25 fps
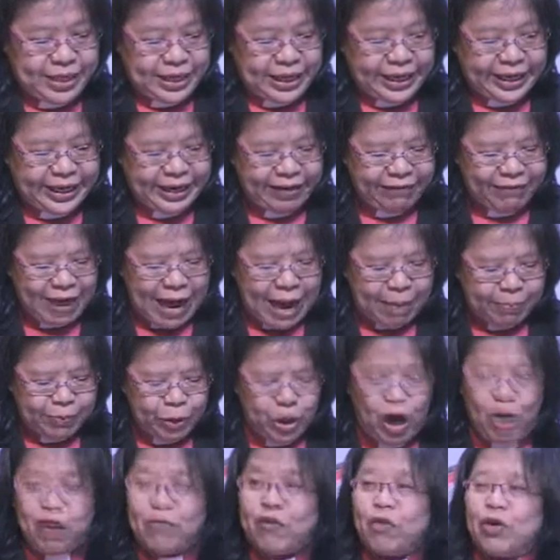give up
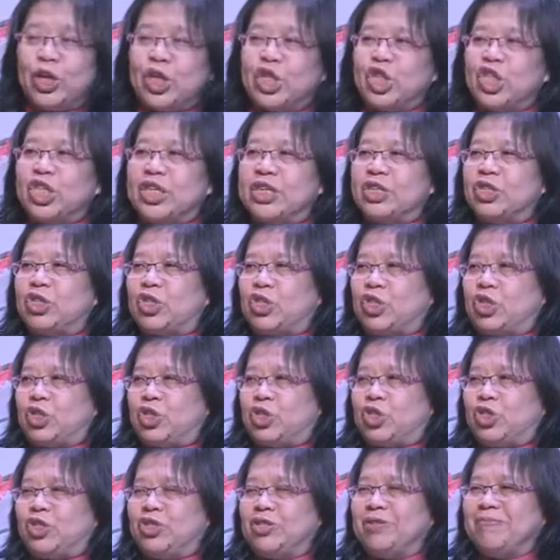your
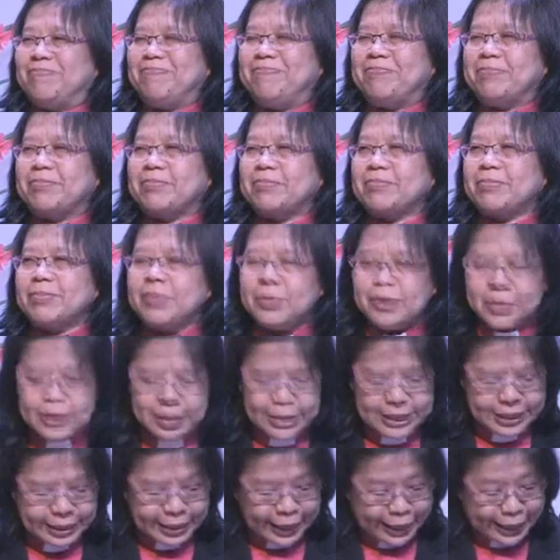foolishness.
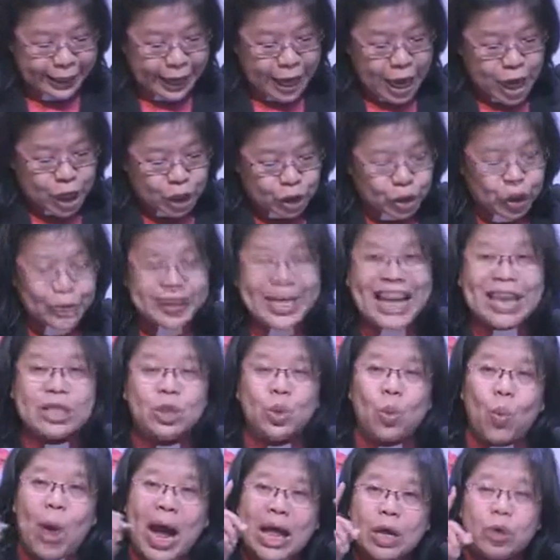Okay? So that's
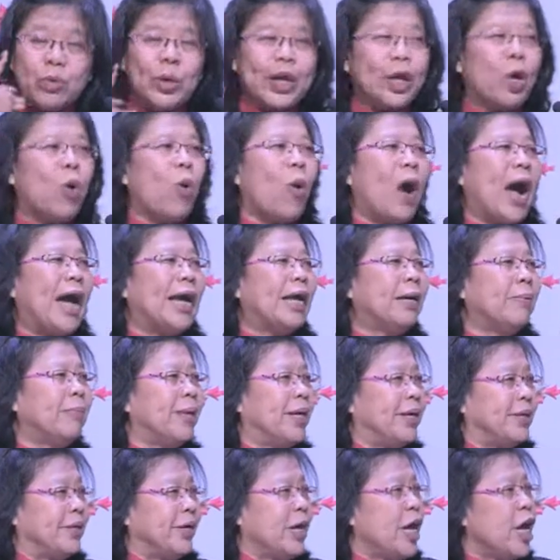one
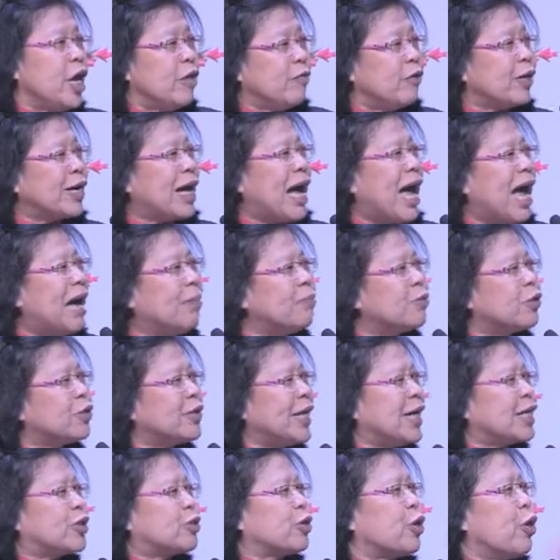requirement. If you come to
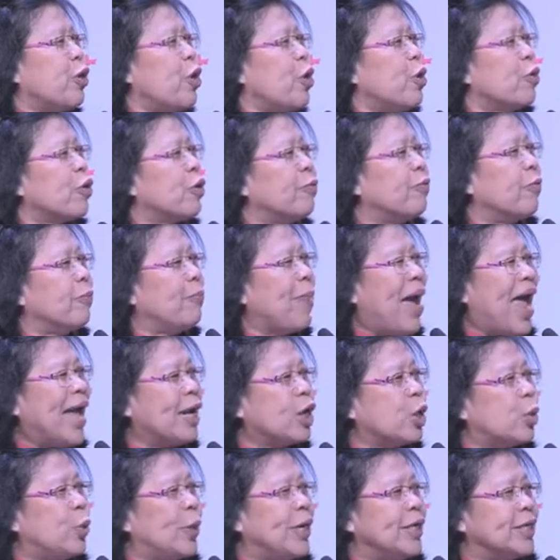this
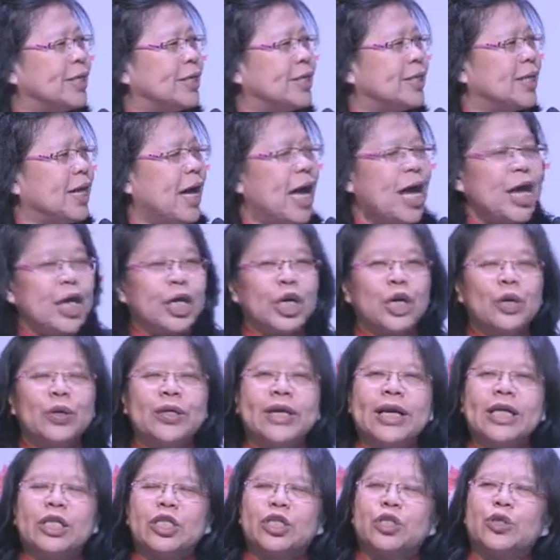banquet, you
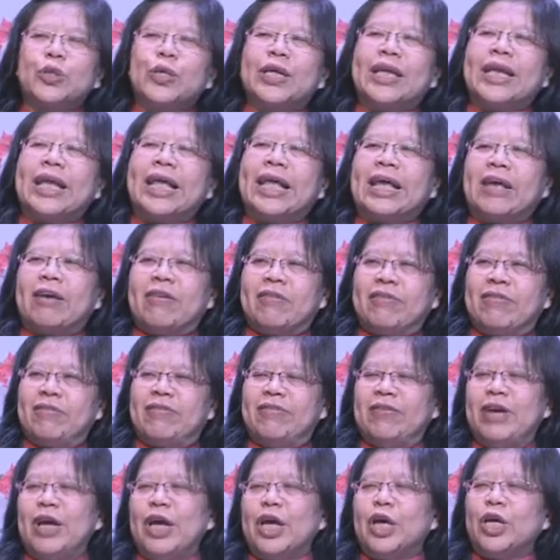need to live.
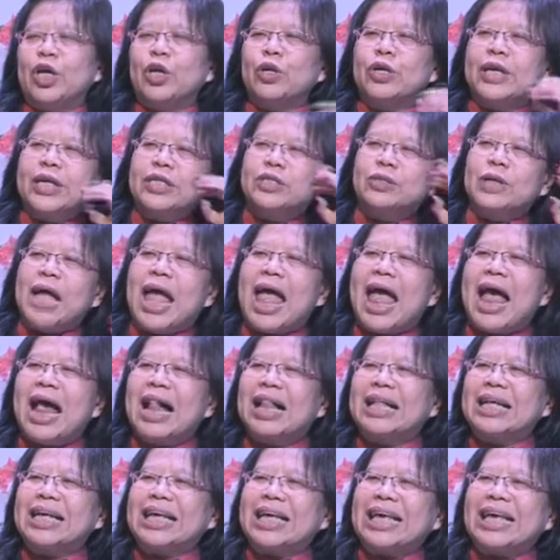You need to
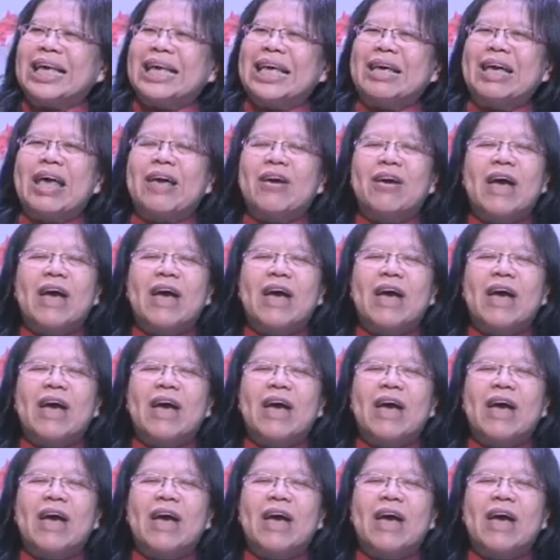L-E-A-V-E.